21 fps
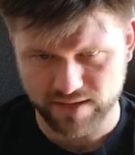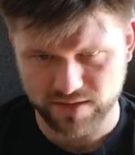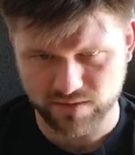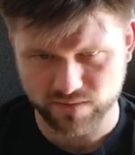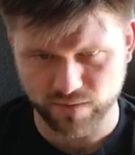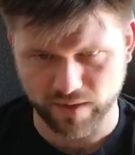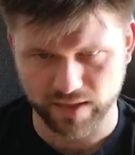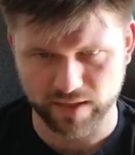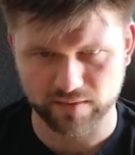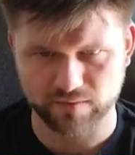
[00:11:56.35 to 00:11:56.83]

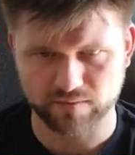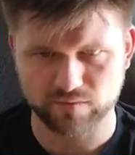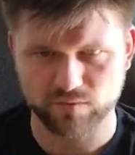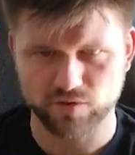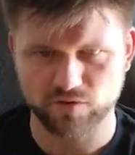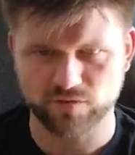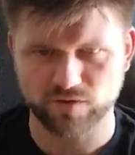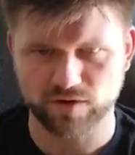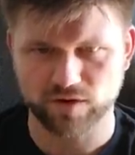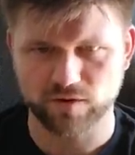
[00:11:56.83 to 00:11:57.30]
when
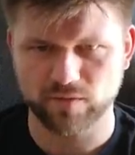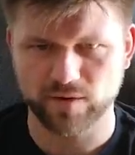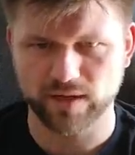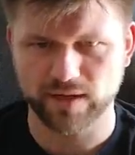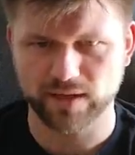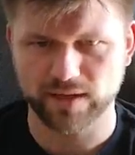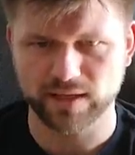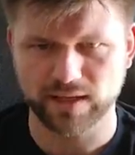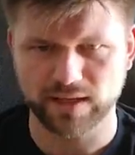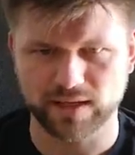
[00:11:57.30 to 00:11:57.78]
moving
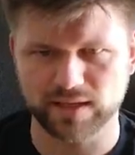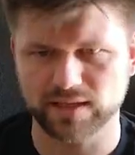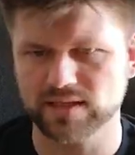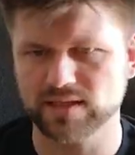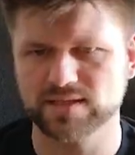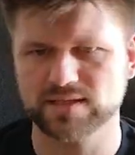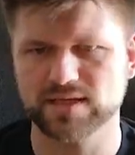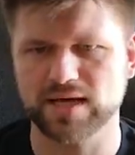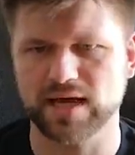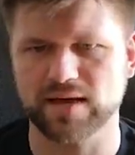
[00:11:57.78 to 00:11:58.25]
quickly, and in
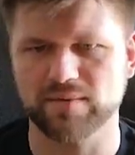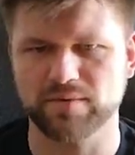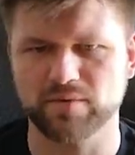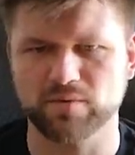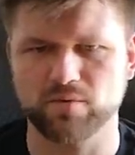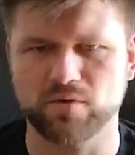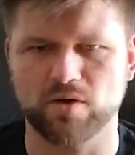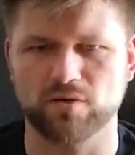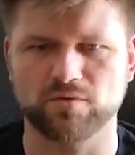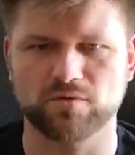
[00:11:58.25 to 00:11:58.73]
this game it
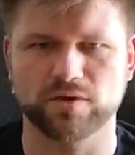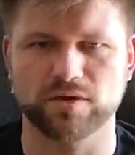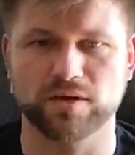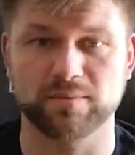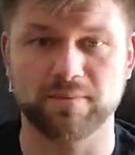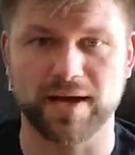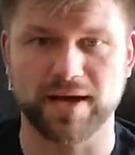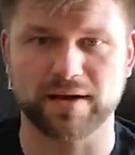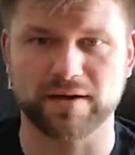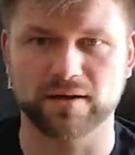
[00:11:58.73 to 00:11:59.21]
won't really
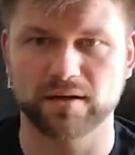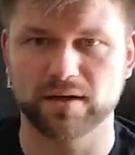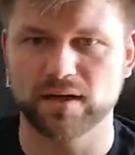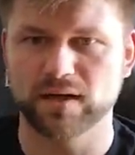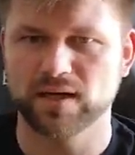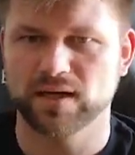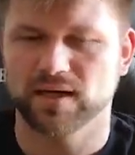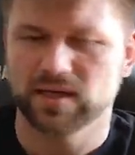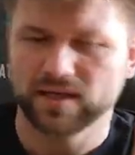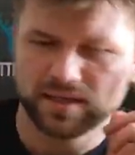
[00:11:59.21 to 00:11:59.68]
matter.
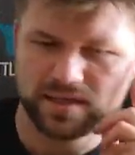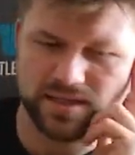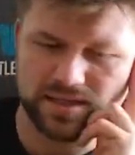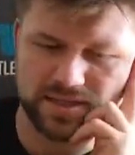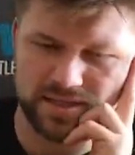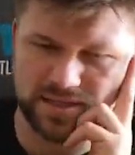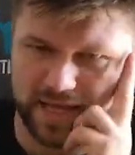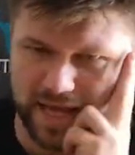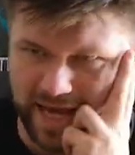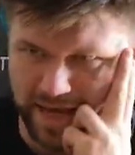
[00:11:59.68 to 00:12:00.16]
This
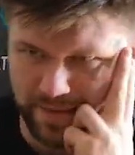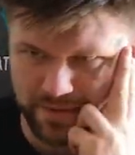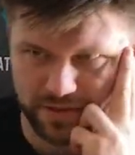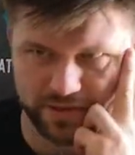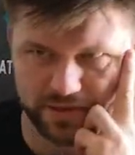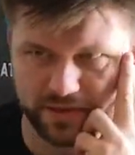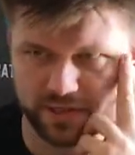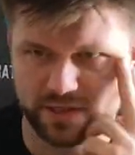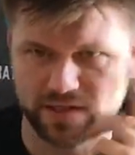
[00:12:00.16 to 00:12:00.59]
is absolutely